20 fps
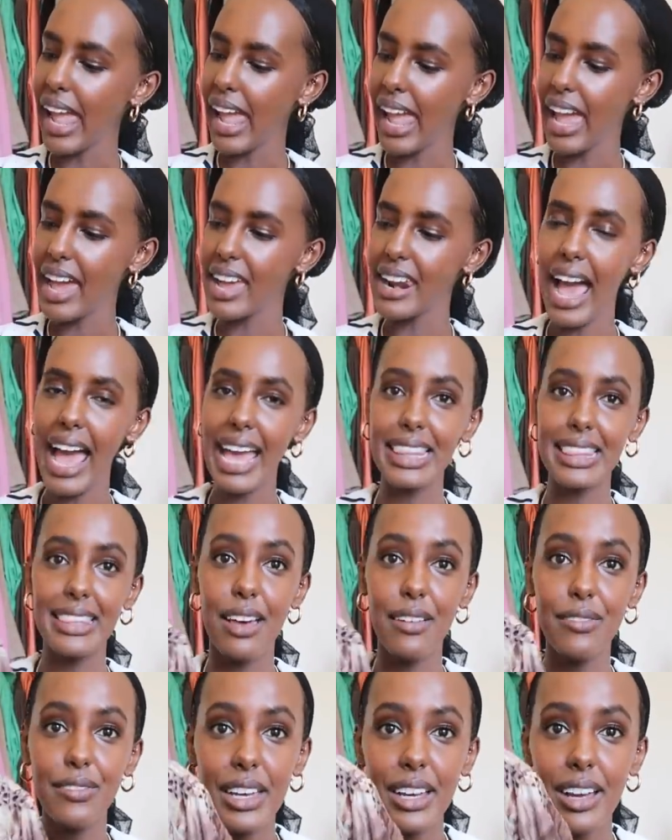and I
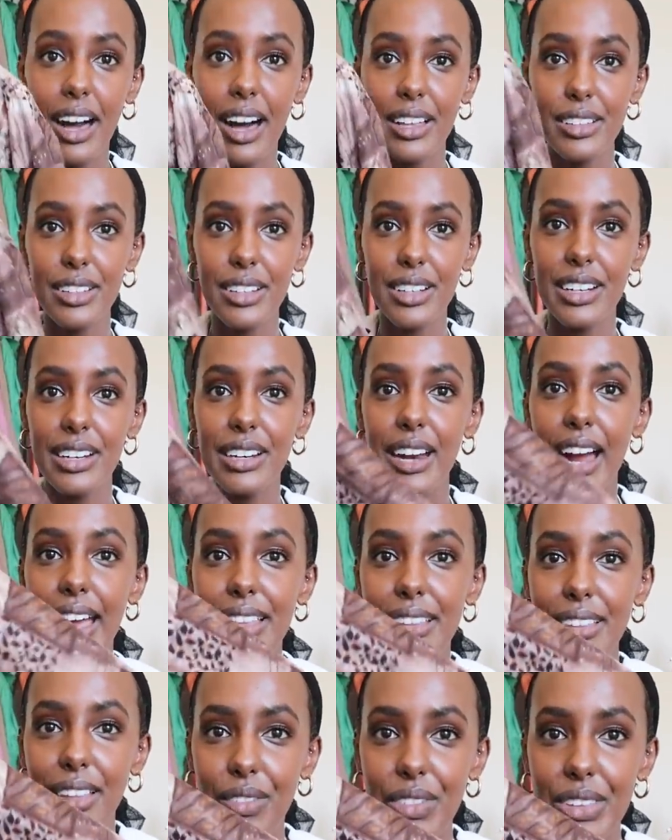love the color,
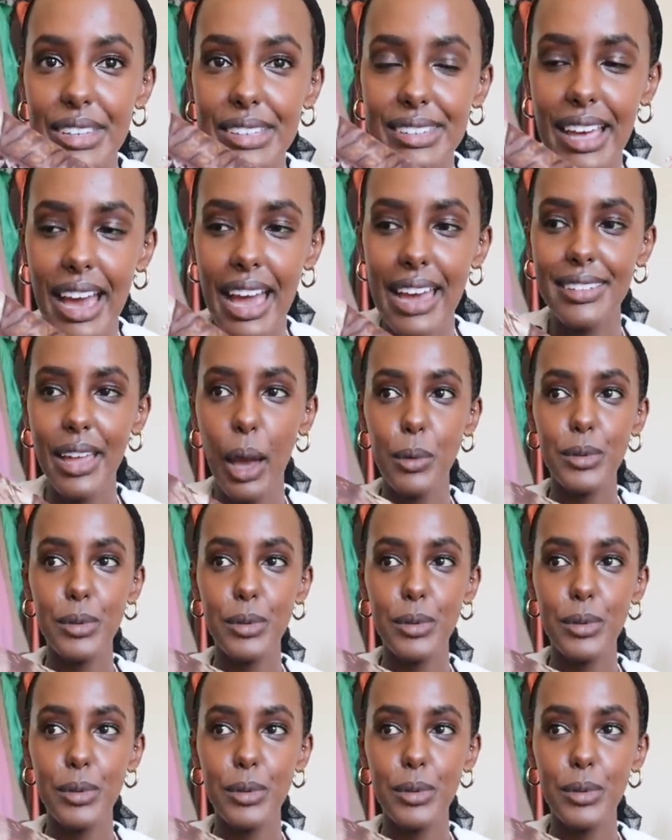I love the designs.